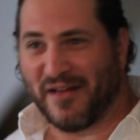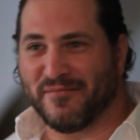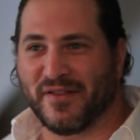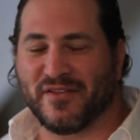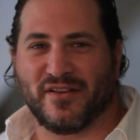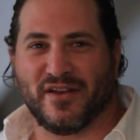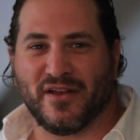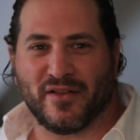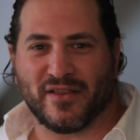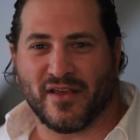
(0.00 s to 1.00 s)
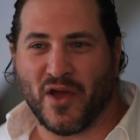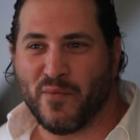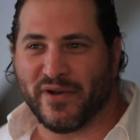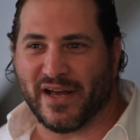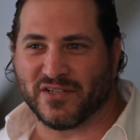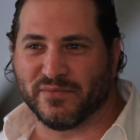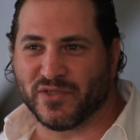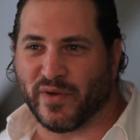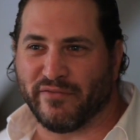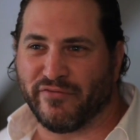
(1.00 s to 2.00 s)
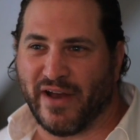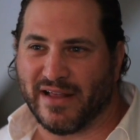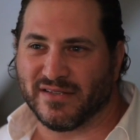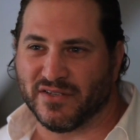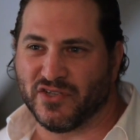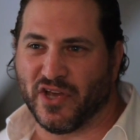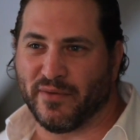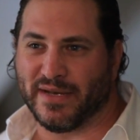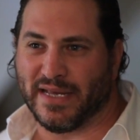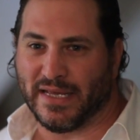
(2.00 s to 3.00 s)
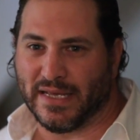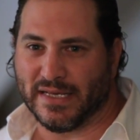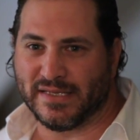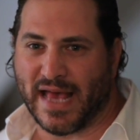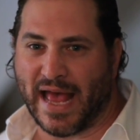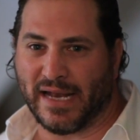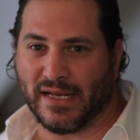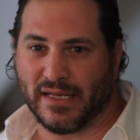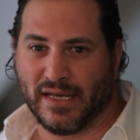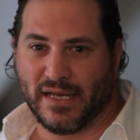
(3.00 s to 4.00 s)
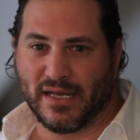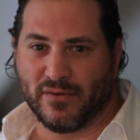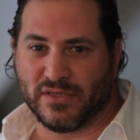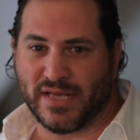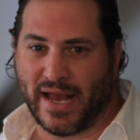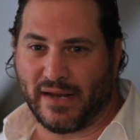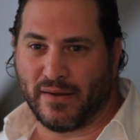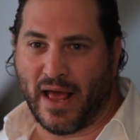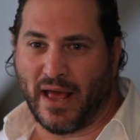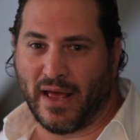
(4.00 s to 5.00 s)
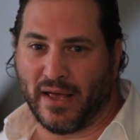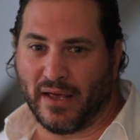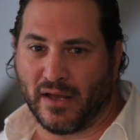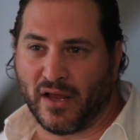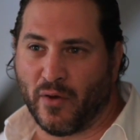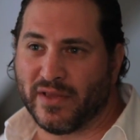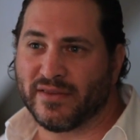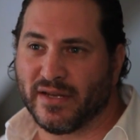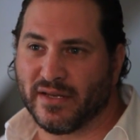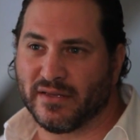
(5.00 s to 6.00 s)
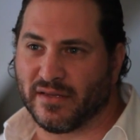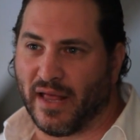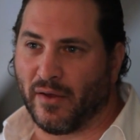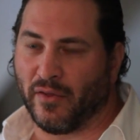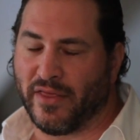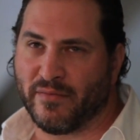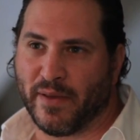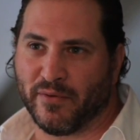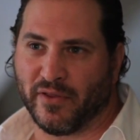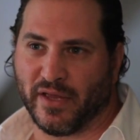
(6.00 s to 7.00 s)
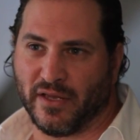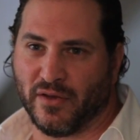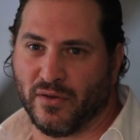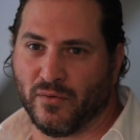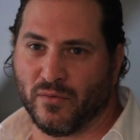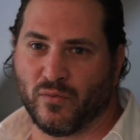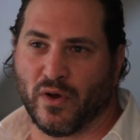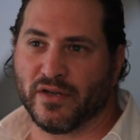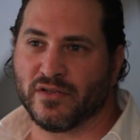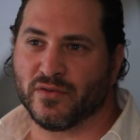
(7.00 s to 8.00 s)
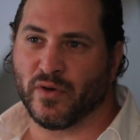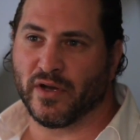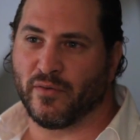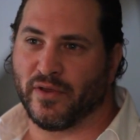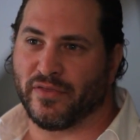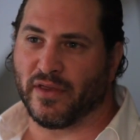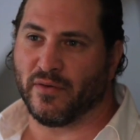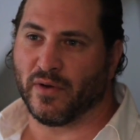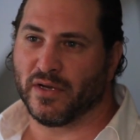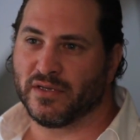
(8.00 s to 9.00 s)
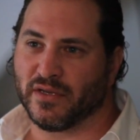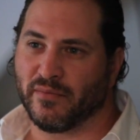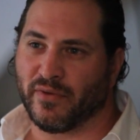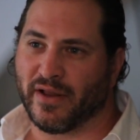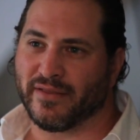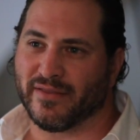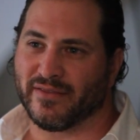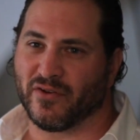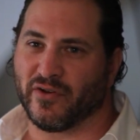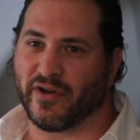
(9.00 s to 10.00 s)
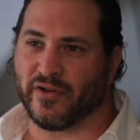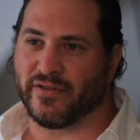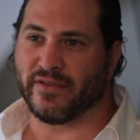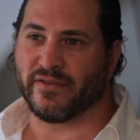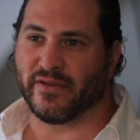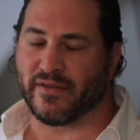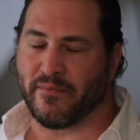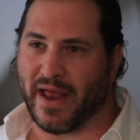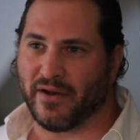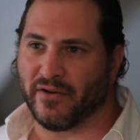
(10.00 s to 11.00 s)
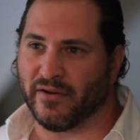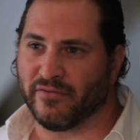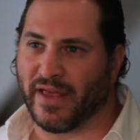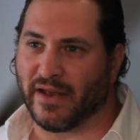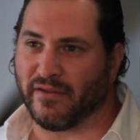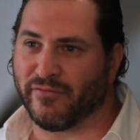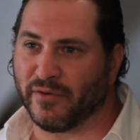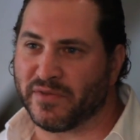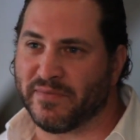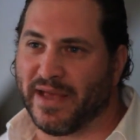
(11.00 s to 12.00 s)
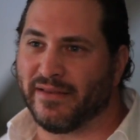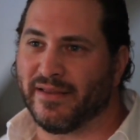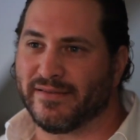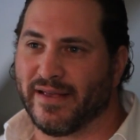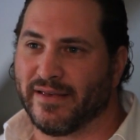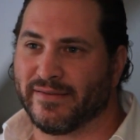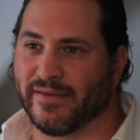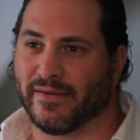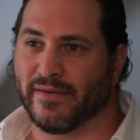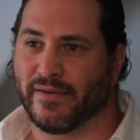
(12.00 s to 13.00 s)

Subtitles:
It's a co-production between France and Germany. Was that a coincidence? Like, are these people that you wanted to work with, that you wanted to embrace in the story, or is this just a matter of getting films made these days?